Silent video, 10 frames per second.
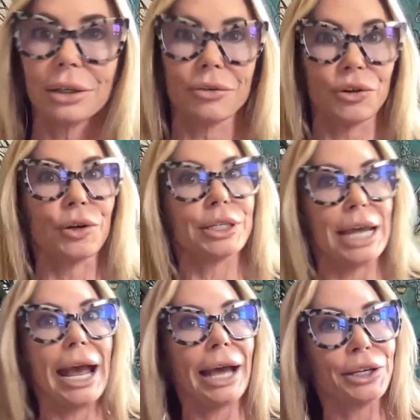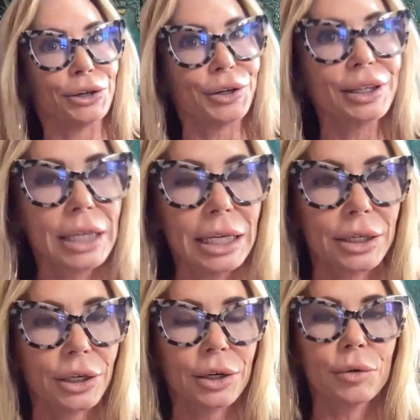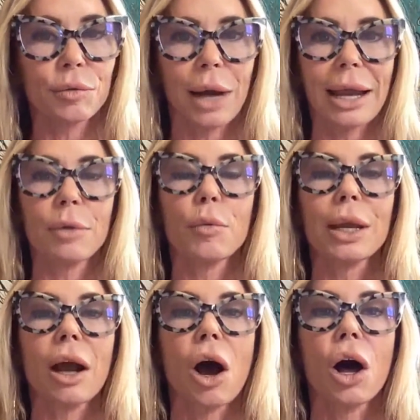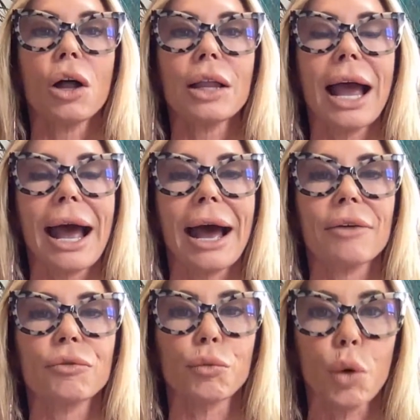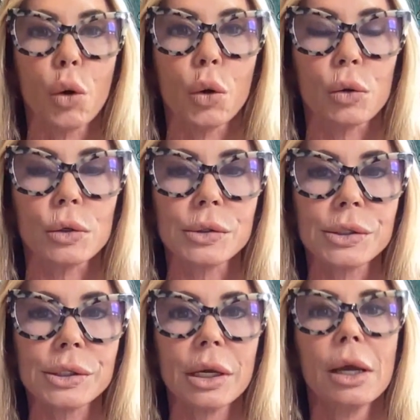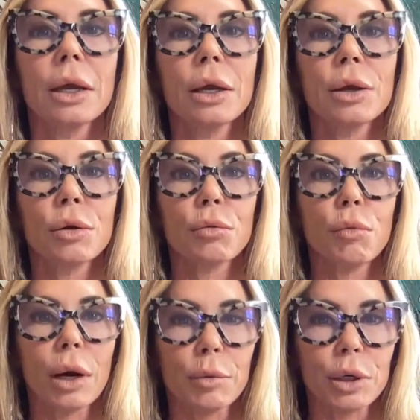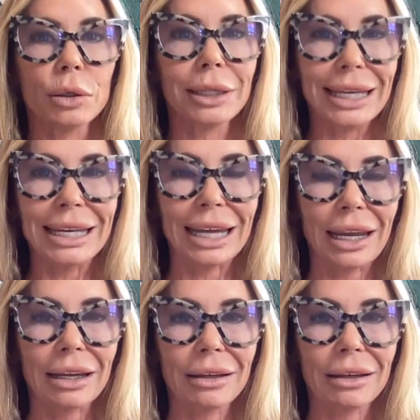If you're a dad, you're a leader, right? We all have roles where we're leading.